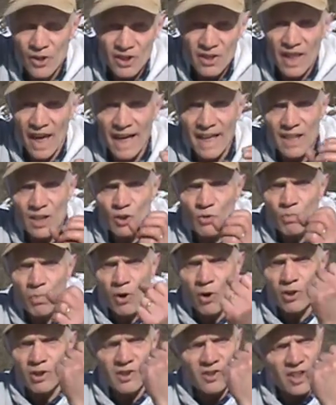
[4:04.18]
a tennis
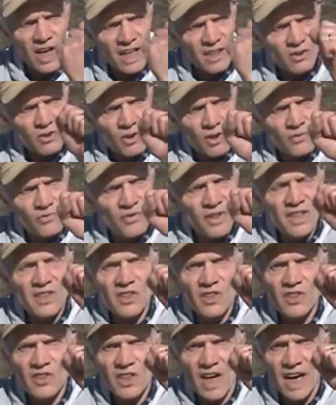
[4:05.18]
ball size or a
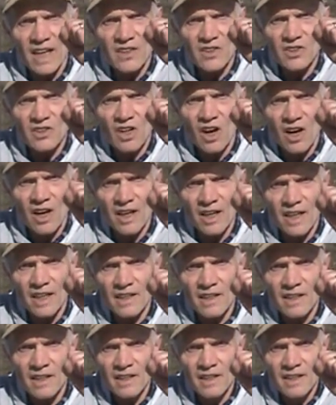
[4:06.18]
fist size
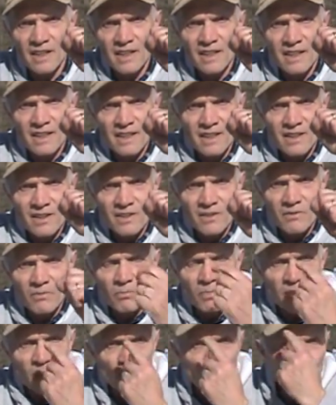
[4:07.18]
target
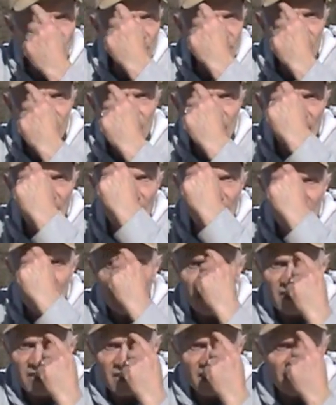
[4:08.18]
between the eyes,